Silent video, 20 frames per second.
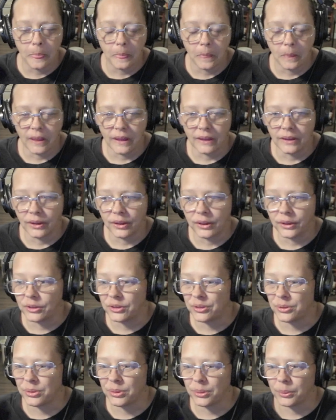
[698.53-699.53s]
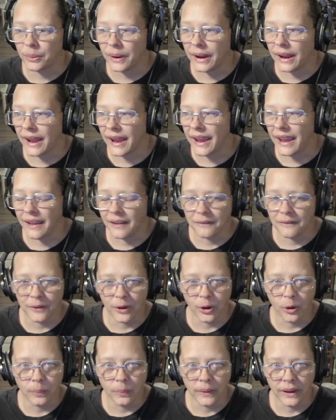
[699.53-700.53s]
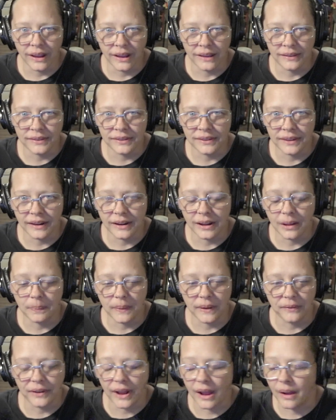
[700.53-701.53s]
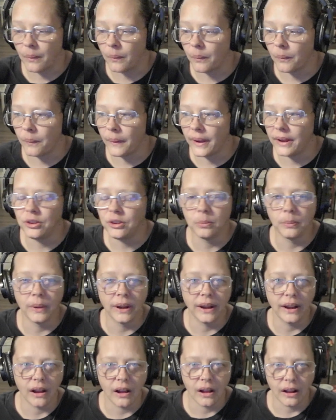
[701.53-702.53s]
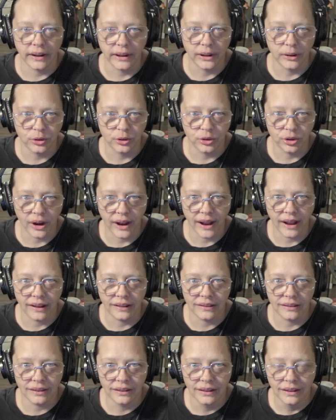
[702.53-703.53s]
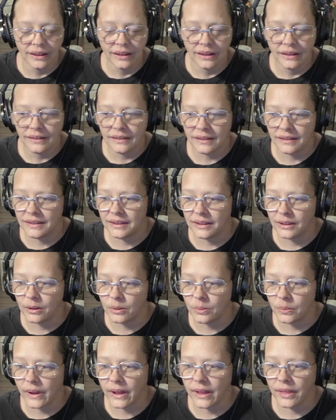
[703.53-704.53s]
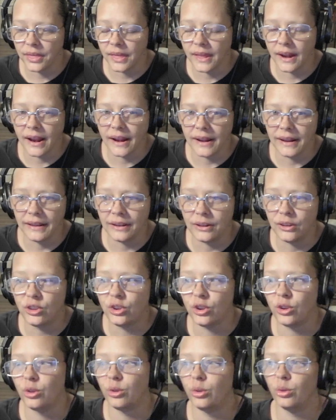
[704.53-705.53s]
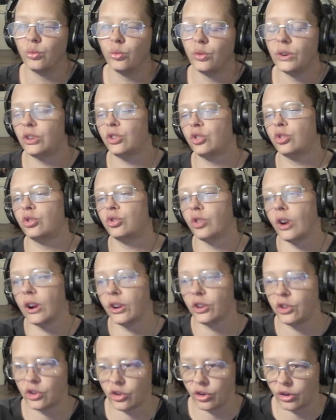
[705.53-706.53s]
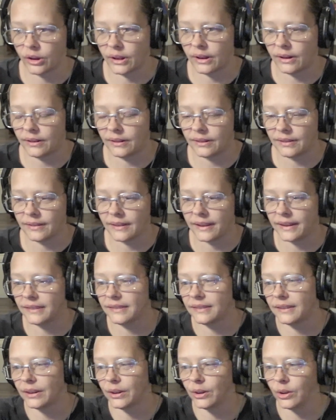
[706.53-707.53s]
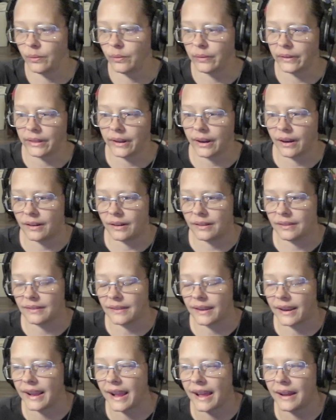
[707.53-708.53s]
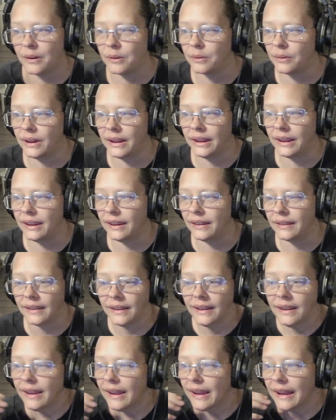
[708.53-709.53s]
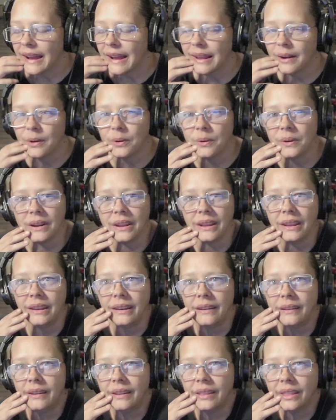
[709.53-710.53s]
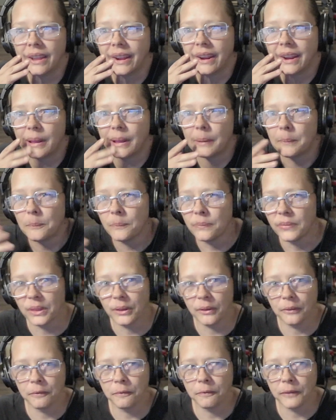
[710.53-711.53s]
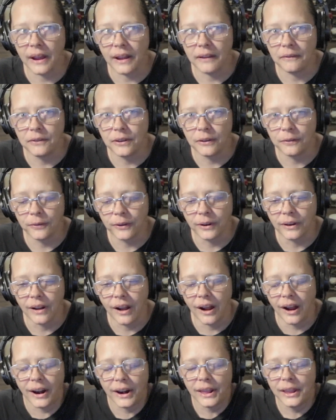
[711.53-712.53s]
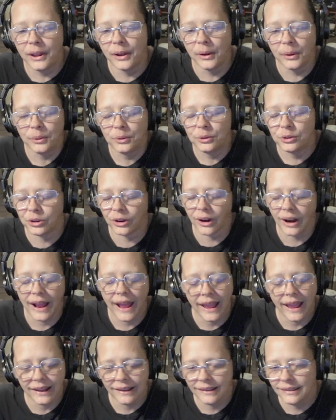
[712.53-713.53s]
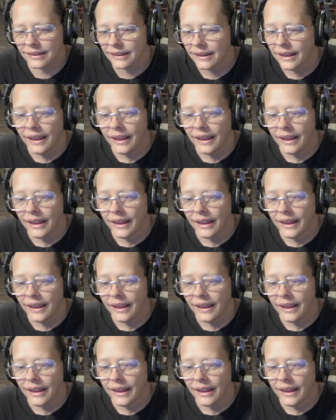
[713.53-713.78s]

Because the way I have OBS set up, I've got way too many audio tracks to deal with, and I need to restructure it. It's like sitting over there. It's like I don't need like 5 different audio tracks.